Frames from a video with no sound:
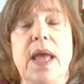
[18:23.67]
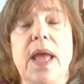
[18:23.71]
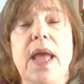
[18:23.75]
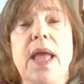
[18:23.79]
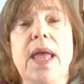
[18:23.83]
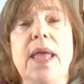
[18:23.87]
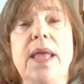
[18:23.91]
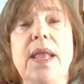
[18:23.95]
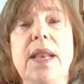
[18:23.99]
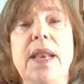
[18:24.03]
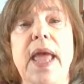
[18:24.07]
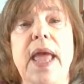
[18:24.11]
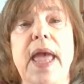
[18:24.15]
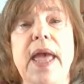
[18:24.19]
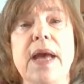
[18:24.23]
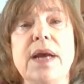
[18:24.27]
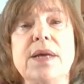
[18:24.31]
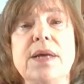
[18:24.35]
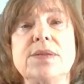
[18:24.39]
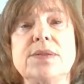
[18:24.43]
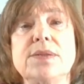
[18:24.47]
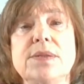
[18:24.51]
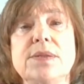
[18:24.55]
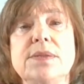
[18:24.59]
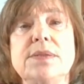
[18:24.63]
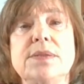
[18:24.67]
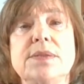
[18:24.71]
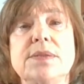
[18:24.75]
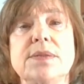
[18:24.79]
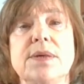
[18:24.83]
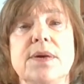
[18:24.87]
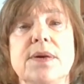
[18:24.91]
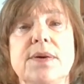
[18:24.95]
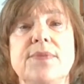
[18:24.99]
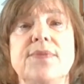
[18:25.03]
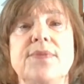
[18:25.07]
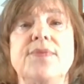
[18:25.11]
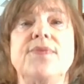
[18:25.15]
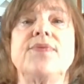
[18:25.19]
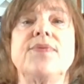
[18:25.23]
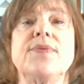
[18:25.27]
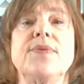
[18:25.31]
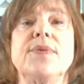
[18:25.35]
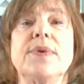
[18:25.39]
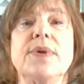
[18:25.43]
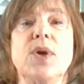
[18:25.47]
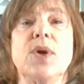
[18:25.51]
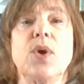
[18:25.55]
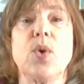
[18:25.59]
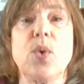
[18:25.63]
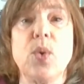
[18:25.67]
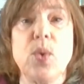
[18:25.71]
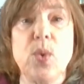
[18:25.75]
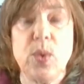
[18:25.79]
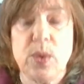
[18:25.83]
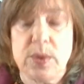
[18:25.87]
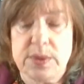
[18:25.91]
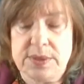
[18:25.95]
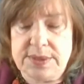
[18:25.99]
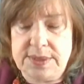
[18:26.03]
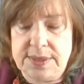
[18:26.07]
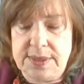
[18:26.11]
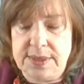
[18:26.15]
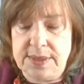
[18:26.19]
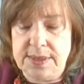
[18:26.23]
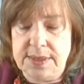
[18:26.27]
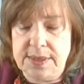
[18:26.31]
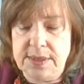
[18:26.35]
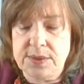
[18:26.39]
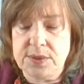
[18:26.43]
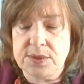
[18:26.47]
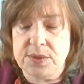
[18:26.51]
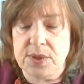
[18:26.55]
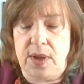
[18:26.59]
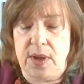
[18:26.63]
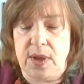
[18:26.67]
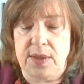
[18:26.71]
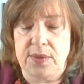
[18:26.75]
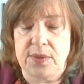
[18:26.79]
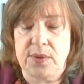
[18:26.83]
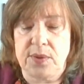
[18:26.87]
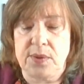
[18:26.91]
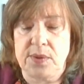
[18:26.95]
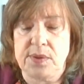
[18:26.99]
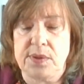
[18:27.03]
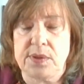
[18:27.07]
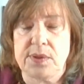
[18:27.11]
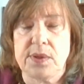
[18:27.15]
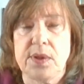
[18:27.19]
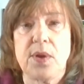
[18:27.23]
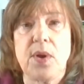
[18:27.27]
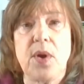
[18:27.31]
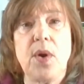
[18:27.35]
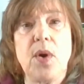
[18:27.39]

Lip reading: in actions of cruelty to others